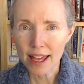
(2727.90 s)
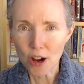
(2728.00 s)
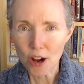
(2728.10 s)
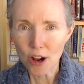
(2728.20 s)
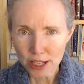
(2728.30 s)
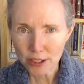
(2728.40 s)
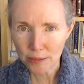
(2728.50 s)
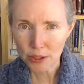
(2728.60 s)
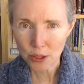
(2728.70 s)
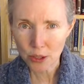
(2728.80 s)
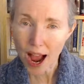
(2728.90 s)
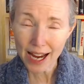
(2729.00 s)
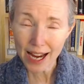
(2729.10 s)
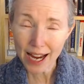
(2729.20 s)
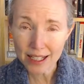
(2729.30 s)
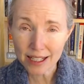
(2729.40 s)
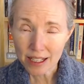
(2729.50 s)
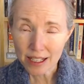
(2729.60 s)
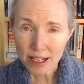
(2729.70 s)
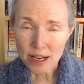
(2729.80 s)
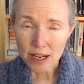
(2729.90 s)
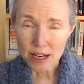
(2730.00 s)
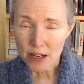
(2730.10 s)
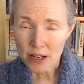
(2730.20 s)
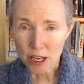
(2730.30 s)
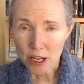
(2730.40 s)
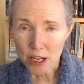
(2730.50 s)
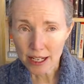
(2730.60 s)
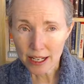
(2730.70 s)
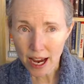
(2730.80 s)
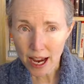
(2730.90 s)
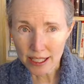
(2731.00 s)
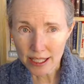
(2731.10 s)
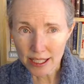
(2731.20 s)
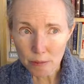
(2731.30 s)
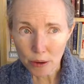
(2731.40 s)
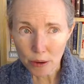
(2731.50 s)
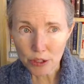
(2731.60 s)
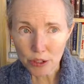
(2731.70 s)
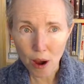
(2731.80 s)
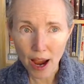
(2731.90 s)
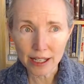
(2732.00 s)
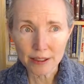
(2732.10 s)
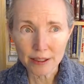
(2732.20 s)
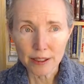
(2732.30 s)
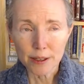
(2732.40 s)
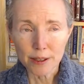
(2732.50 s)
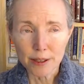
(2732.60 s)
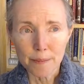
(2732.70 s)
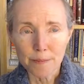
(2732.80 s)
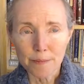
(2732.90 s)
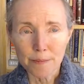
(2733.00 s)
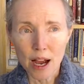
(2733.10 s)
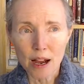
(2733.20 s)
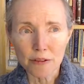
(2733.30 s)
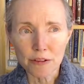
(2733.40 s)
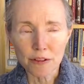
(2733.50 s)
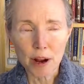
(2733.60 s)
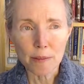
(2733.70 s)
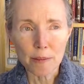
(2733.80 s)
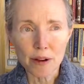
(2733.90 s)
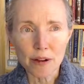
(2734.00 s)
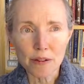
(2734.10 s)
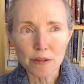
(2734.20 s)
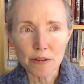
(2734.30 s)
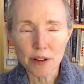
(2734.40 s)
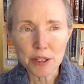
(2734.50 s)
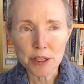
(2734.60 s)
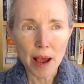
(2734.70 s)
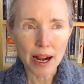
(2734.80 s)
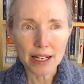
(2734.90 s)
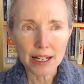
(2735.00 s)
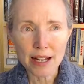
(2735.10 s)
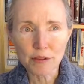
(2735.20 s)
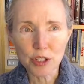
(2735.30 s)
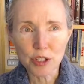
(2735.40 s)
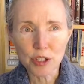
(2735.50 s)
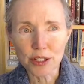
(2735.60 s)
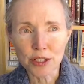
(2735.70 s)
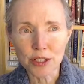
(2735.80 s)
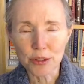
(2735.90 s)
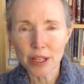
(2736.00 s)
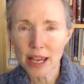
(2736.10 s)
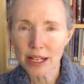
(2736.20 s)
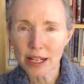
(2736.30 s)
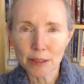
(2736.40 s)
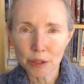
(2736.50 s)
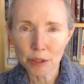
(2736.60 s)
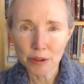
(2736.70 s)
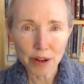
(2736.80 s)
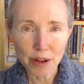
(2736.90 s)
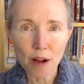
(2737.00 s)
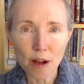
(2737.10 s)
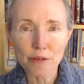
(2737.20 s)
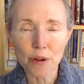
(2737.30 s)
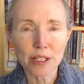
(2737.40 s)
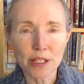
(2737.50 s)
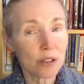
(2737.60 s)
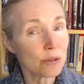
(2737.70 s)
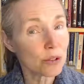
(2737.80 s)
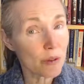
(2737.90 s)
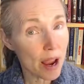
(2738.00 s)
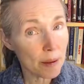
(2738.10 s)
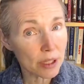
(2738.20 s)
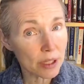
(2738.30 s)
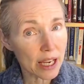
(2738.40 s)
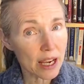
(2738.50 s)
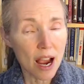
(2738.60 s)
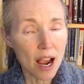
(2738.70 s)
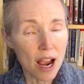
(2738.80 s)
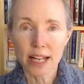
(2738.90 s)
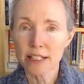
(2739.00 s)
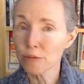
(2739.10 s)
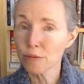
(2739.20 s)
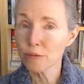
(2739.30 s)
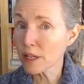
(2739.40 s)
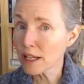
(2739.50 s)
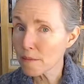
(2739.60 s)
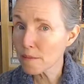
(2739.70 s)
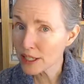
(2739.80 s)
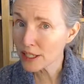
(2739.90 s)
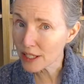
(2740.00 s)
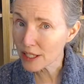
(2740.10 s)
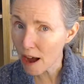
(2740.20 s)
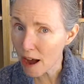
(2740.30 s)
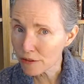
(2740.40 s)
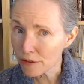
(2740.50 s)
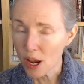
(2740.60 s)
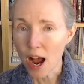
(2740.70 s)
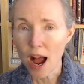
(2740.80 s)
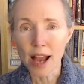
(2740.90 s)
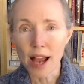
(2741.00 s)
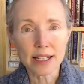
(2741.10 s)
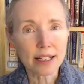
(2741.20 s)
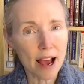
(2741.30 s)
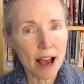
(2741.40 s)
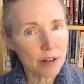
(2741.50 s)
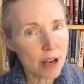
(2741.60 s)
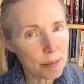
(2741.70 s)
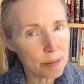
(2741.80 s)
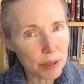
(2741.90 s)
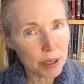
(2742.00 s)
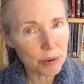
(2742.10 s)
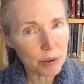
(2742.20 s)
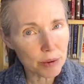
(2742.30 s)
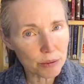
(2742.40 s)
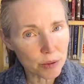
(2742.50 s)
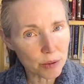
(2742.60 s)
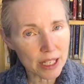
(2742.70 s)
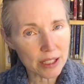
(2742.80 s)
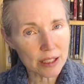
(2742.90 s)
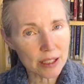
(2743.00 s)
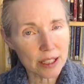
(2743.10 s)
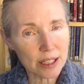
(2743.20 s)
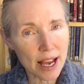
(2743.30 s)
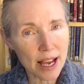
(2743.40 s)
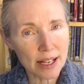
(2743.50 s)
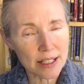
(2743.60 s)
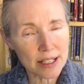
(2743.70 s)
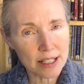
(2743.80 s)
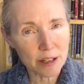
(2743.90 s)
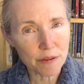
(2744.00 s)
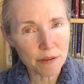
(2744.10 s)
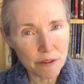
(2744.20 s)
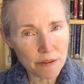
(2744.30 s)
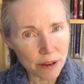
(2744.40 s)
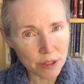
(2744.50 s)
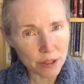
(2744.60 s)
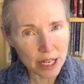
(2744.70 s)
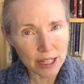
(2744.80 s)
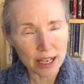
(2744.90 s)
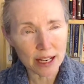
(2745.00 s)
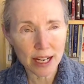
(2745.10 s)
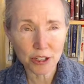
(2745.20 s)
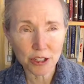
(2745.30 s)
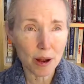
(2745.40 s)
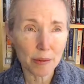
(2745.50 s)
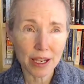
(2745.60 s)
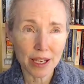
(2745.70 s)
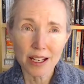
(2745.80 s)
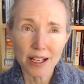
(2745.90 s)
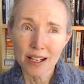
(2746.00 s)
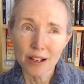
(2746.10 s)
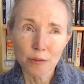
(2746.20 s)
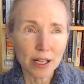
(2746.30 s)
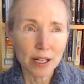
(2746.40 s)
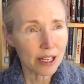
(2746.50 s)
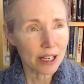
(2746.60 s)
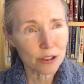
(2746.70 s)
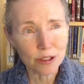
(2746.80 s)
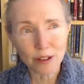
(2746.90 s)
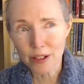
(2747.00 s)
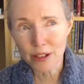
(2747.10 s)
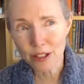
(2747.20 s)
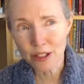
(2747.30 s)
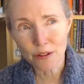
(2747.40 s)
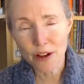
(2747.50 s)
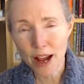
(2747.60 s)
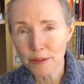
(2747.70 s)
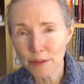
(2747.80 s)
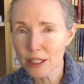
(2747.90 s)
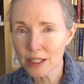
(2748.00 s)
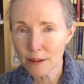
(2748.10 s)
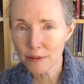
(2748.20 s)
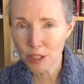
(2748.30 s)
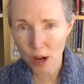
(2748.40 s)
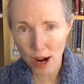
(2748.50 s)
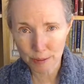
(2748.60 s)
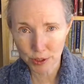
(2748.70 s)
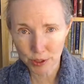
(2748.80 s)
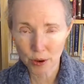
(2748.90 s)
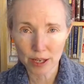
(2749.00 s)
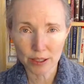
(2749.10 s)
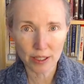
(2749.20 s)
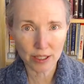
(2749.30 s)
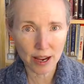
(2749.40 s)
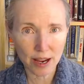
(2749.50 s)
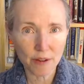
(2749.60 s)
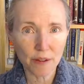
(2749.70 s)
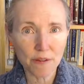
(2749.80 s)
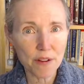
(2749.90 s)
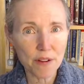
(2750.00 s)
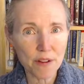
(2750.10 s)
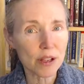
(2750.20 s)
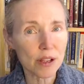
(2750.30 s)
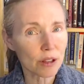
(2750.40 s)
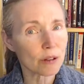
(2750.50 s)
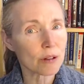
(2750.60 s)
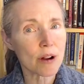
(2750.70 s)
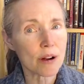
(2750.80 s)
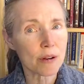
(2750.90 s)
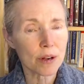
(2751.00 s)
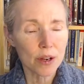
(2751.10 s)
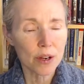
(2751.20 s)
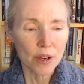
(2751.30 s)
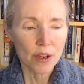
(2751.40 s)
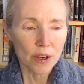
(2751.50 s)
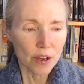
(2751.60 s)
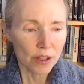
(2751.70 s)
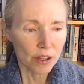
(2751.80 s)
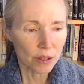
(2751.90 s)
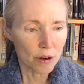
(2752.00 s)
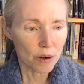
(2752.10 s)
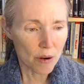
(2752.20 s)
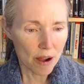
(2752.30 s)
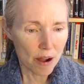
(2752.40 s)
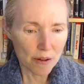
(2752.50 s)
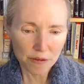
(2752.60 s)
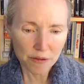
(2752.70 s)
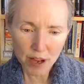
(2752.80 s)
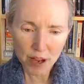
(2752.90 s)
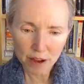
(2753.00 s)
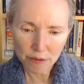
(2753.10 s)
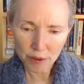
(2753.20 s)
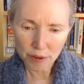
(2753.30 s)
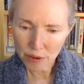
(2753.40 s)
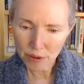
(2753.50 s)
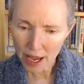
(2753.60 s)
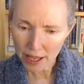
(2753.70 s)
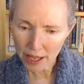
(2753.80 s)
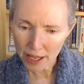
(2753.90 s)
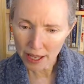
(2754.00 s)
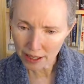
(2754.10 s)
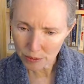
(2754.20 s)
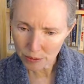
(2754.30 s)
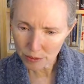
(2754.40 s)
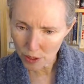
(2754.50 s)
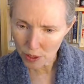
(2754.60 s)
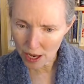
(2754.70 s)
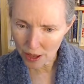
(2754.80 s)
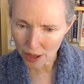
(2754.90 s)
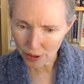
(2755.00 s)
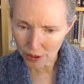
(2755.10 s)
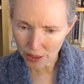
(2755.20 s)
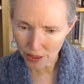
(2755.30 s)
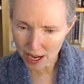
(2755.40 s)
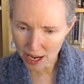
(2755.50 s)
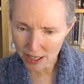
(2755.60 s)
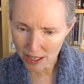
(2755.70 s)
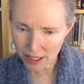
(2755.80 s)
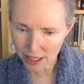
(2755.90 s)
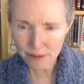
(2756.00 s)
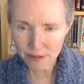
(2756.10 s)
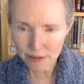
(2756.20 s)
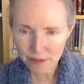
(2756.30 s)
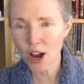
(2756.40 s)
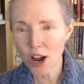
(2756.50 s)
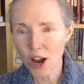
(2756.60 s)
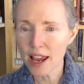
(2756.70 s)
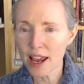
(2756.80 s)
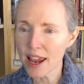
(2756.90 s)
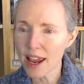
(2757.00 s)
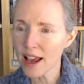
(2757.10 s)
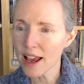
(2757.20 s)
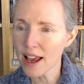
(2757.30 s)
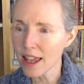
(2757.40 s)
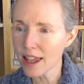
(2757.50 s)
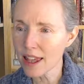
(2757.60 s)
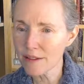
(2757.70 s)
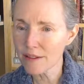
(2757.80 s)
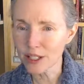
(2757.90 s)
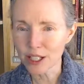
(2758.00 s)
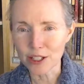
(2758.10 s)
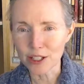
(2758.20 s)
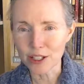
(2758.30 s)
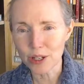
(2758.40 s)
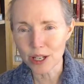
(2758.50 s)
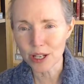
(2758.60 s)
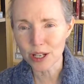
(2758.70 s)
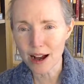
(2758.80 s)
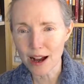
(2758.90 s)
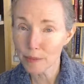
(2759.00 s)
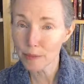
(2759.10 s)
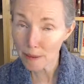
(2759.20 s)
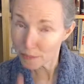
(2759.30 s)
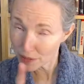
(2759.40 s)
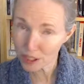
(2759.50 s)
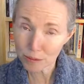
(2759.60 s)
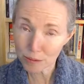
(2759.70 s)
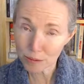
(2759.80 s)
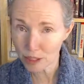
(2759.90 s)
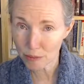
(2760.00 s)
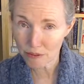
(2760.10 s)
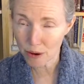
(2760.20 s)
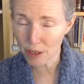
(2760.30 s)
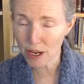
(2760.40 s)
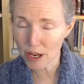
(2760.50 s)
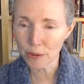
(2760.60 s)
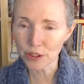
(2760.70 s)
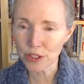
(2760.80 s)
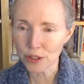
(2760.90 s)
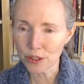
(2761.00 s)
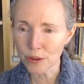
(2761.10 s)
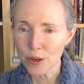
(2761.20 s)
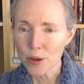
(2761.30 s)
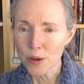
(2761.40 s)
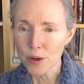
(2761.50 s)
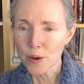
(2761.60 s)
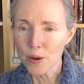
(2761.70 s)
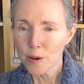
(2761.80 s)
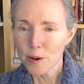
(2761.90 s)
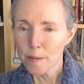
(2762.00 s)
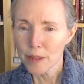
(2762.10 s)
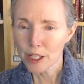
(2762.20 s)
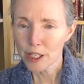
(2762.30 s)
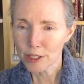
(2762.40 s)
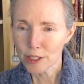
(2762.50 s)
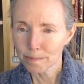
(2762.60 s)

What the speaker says: awesome. So I did, I did most of mine from front to back. I did have John do the editing, which was very helpful. I did use Grammarly. I did reread it myself. I did have a couple of people read it and see if they found anything. Actually, probably read sections of it, 5, 6, 7 times. So I gave a very thorough of review that. Now I think there was one other thing to leave us on a lovely note here, but this is just before we go into the jokes.